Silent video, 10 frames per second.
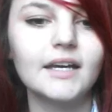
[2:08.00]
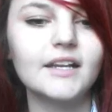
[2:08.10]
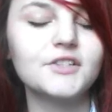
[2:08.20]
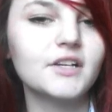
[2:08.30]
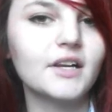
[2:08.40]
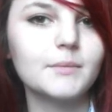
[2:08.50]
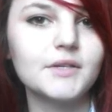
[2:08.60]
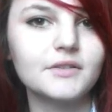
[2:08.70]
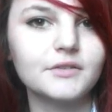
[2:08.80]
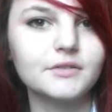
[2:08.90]
Unless you don't like
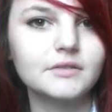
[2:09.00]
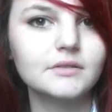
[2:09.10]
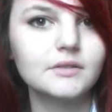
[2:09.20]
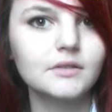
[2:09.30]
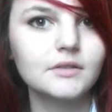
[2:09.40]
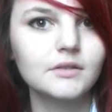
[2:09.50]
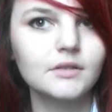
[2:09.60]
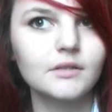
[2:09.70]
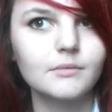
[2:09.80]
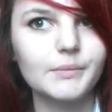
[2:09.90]
musicals.
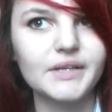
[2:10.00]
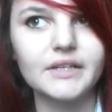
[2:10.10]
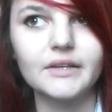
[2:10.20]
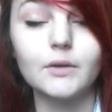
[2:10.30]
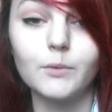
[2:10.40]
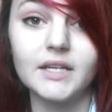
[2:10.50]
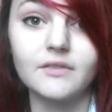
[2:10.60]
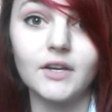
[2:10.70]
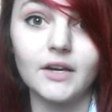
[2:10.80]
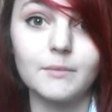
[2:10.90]
But you know, you're weird
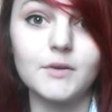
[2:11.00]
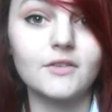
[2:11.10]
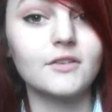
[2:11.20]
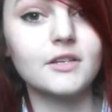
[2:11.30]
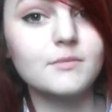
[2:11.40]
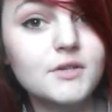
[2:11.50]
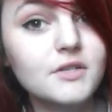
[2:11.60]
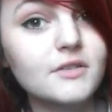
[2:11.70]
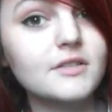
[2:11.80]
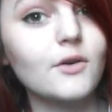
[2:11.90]
if you don't like musicals because
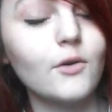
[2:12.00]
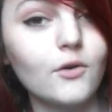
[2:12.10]
musicals are